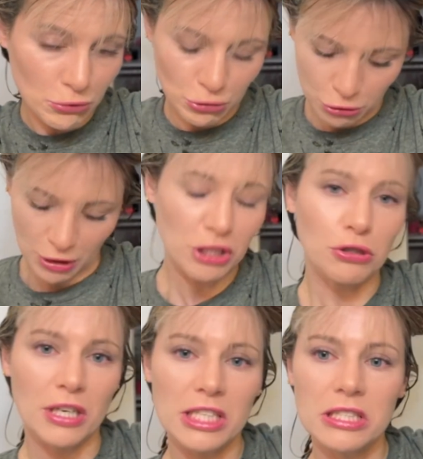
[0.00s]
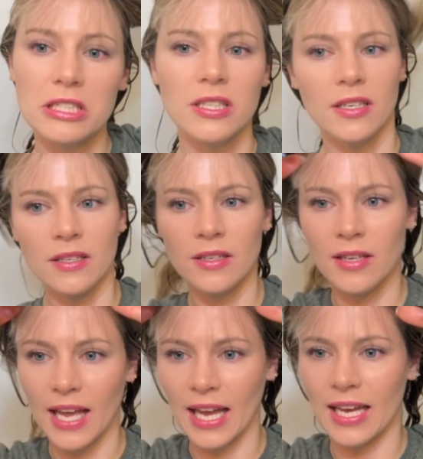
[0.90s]
treacherous.
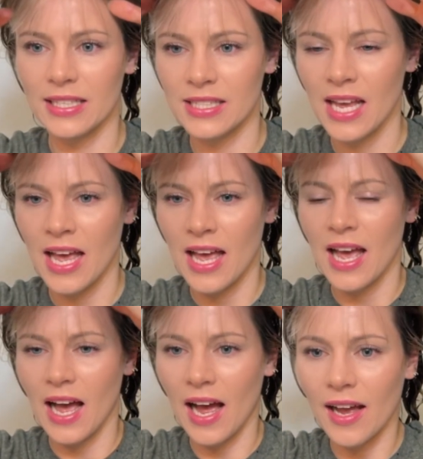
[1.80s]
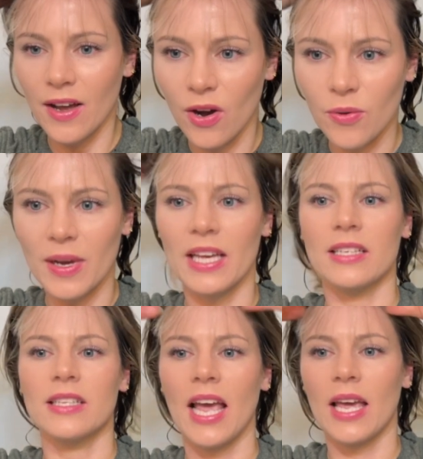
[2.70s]
And I
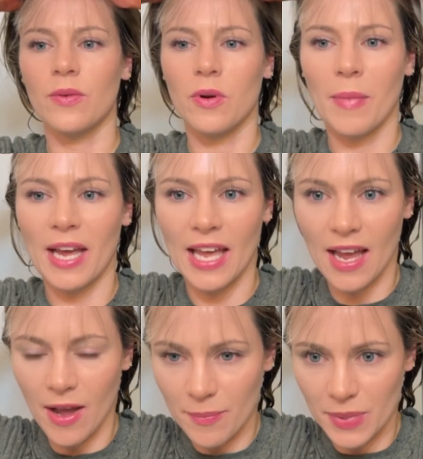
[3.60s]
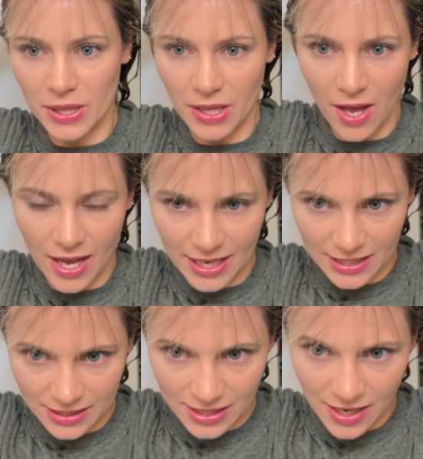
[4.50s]
always hate when my
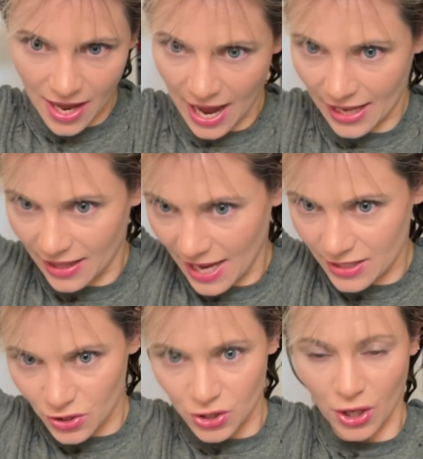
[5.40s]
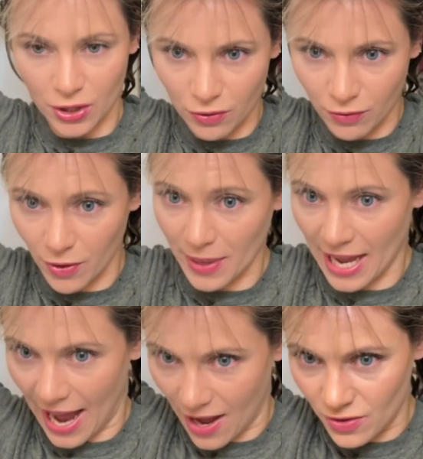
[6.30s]
blonde highlights start
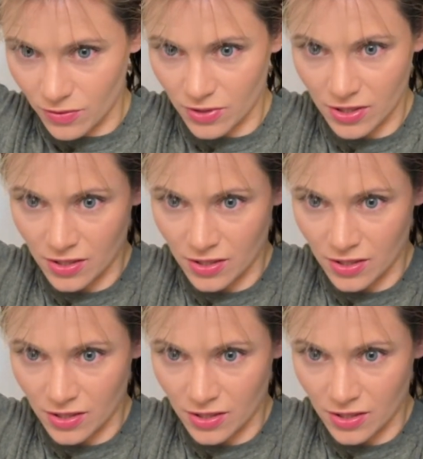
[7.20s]
growing out,